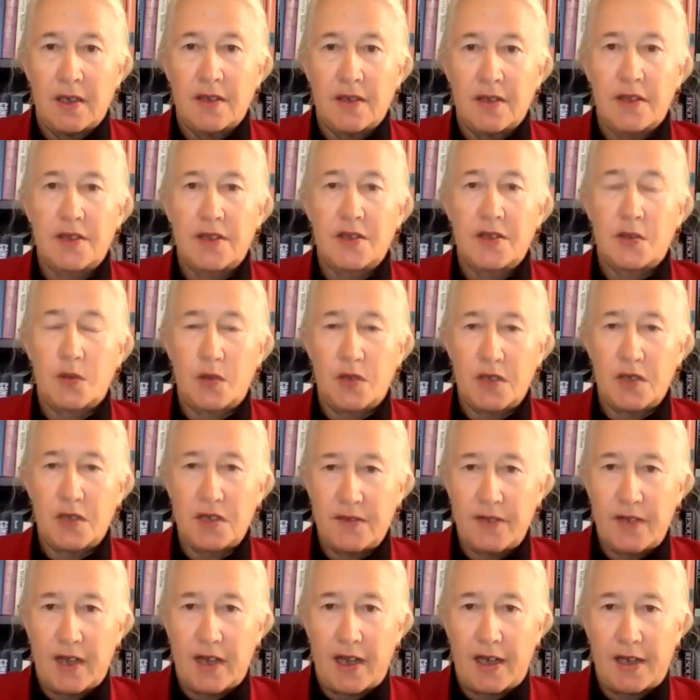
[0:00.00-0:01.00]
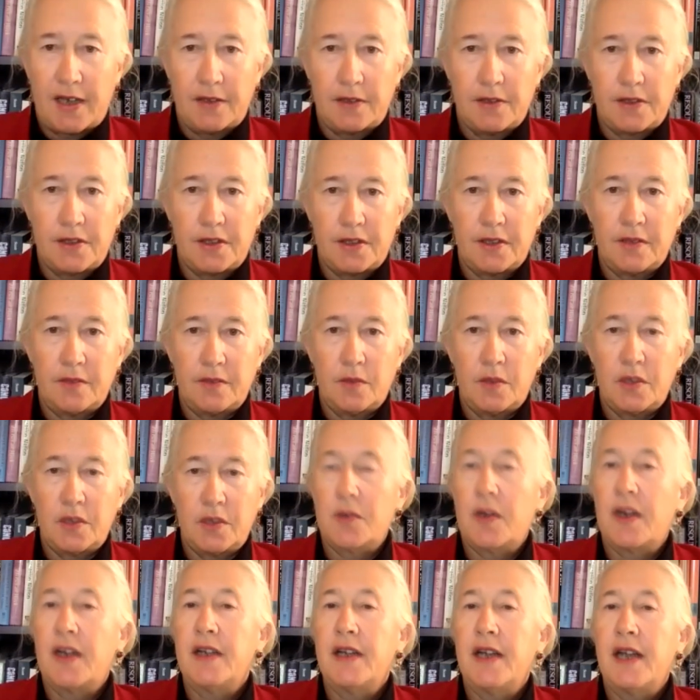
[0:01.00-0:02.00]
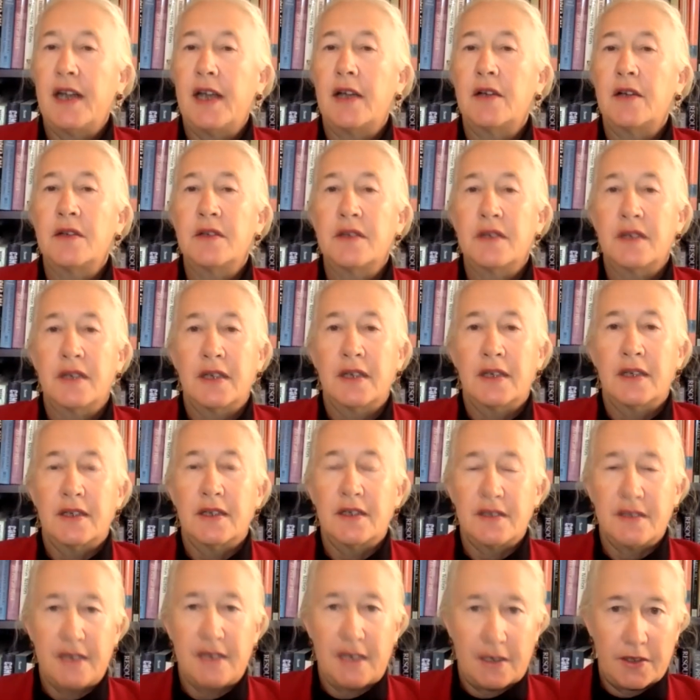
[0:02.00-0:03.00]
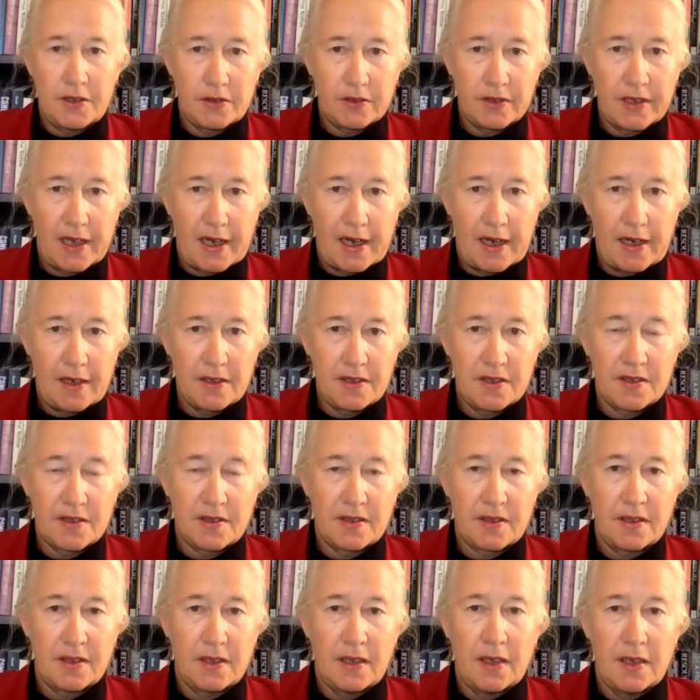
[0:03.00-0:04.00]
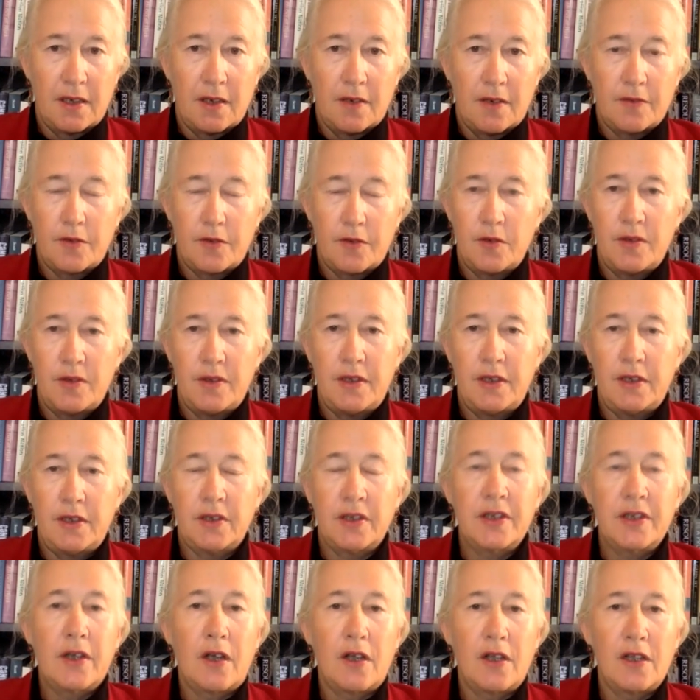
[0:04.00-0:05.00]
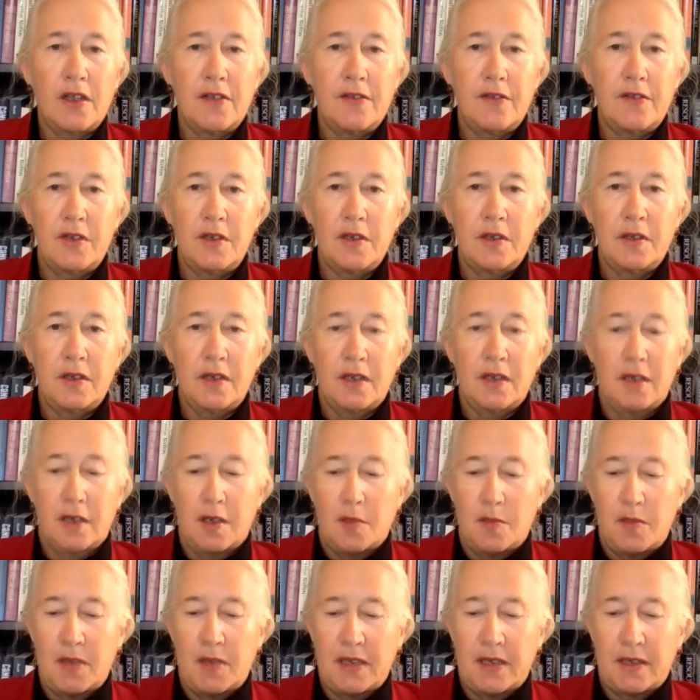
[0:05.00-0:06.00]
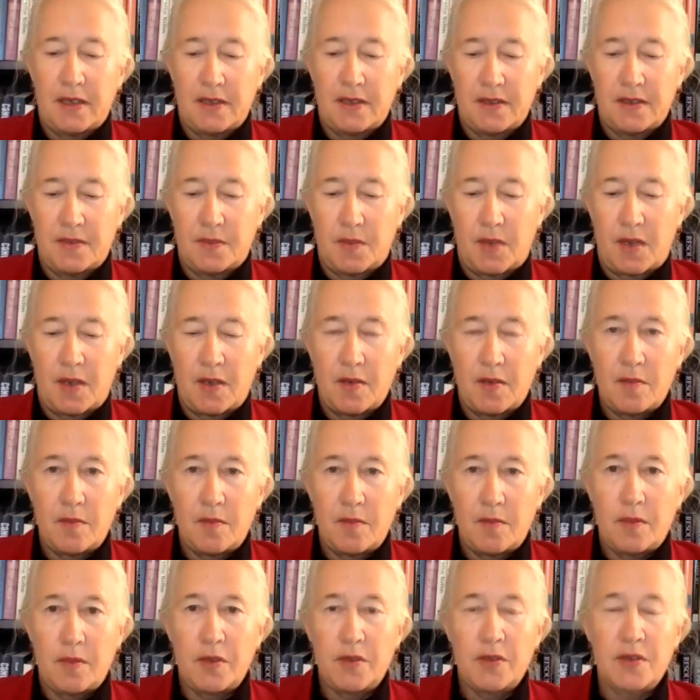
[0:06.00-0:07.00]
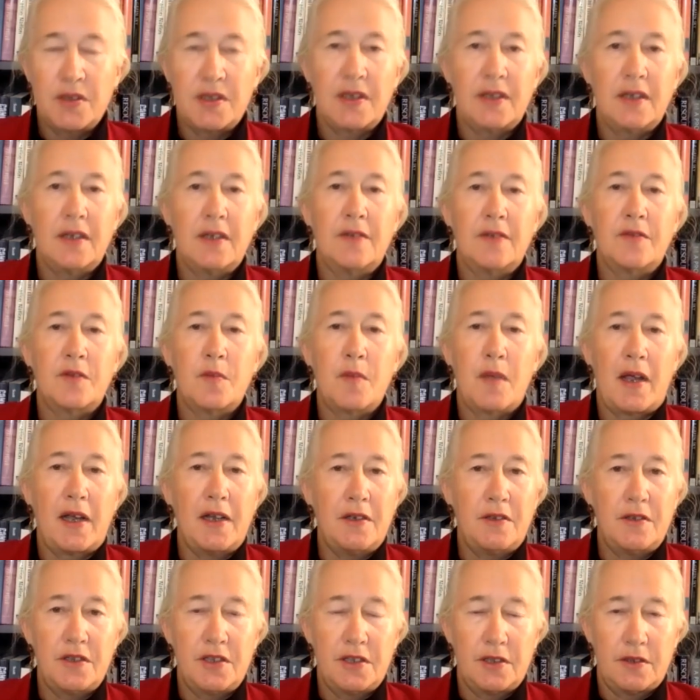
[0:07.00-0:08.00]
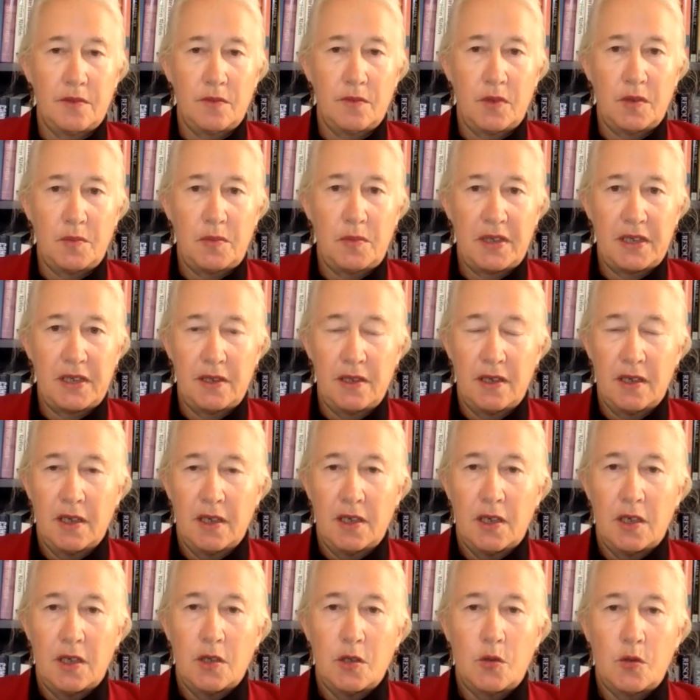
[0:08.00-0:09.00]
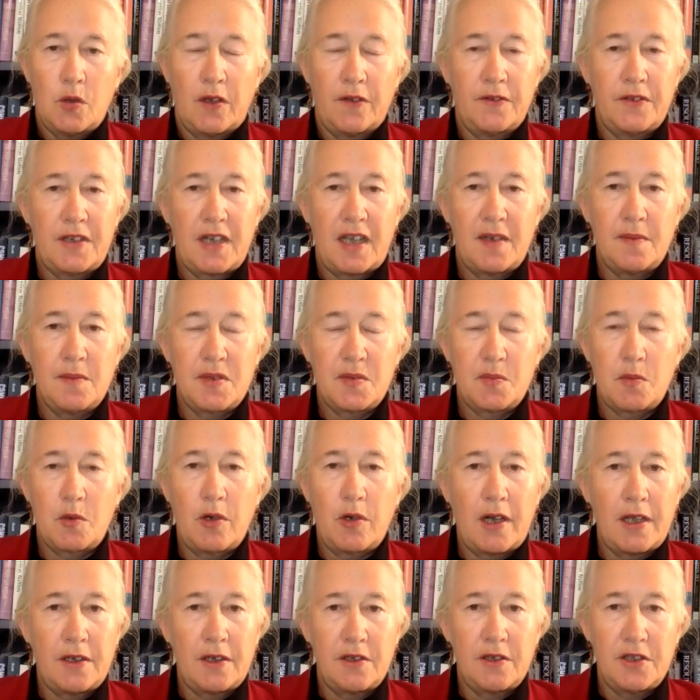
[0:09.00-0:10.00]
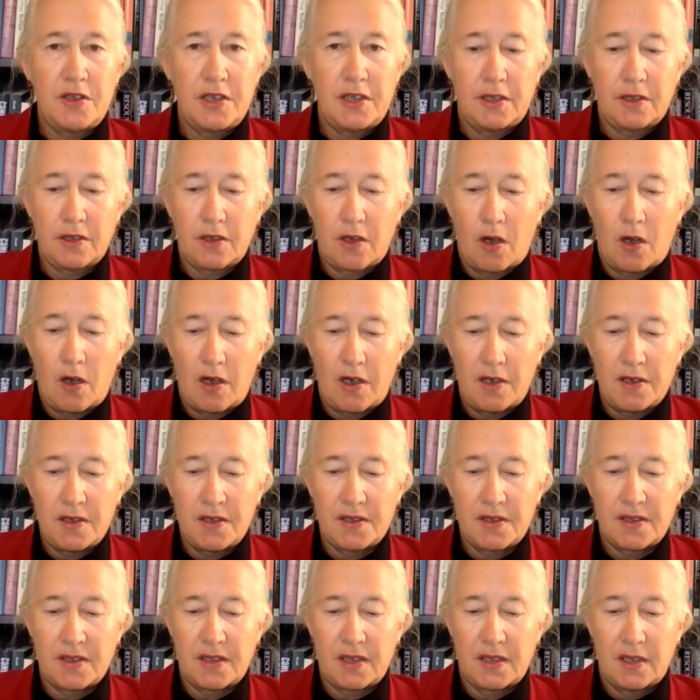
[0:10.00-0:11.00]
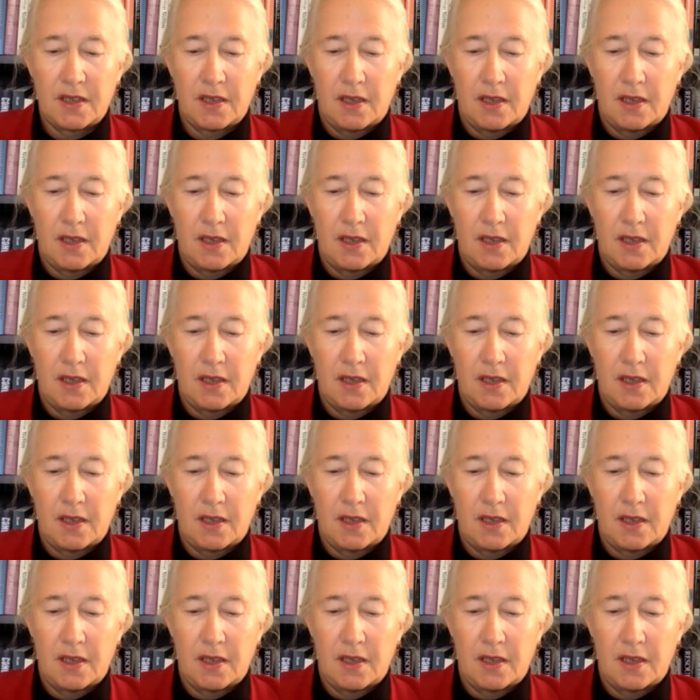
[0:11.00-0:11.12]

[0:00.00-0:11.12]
the source of the hydrogen, which right now is natural gas for nearly all of it, because um, producing it from hydrogen would be twelve times more energy and cost.